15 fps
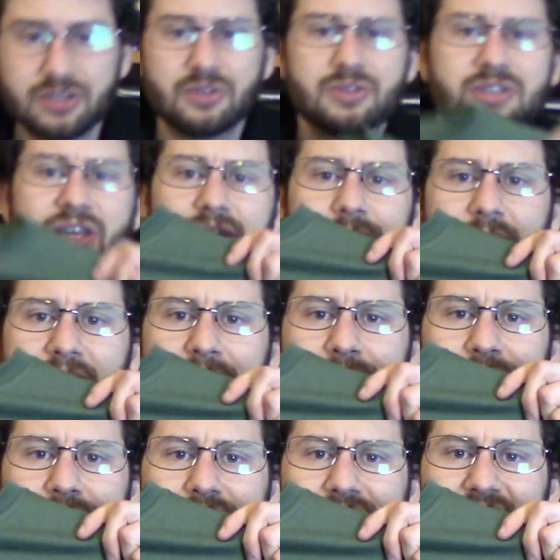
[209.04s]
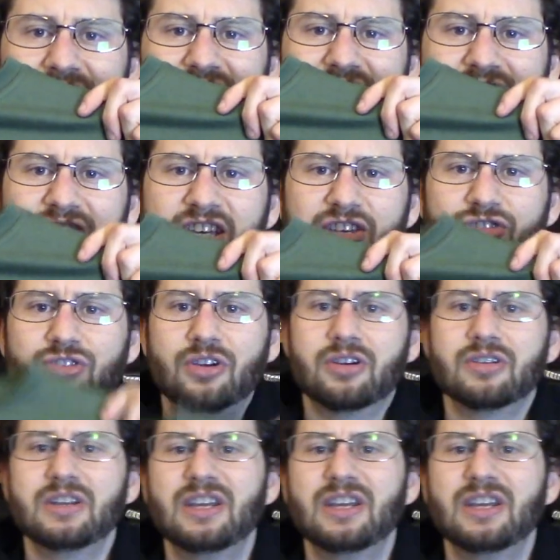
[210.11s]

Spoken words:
sent me a t-shirt